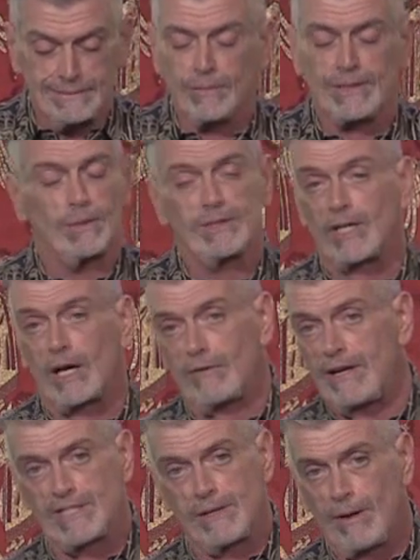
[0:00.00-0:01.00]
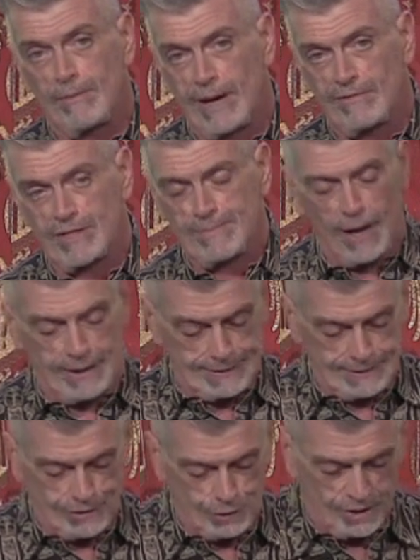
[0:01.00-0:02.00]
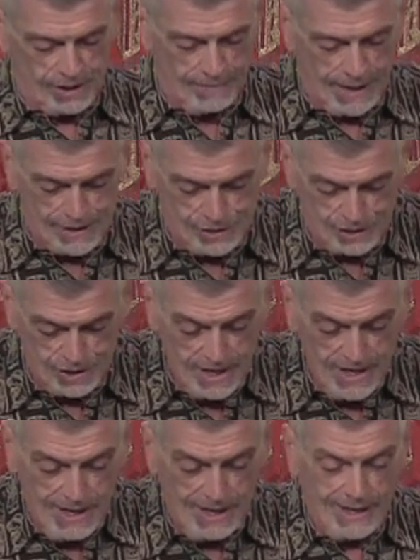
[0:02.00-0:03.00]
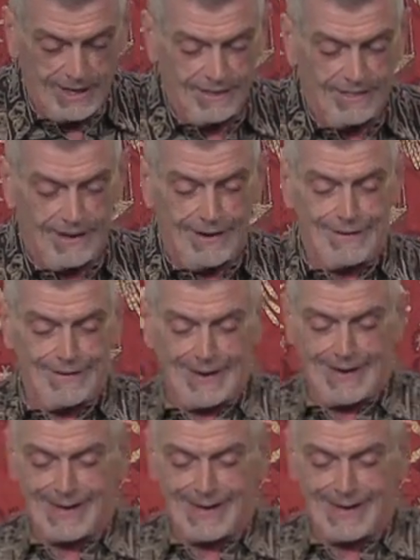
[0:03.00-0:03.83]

was not crazy about my response, as you can imagine, uh, there.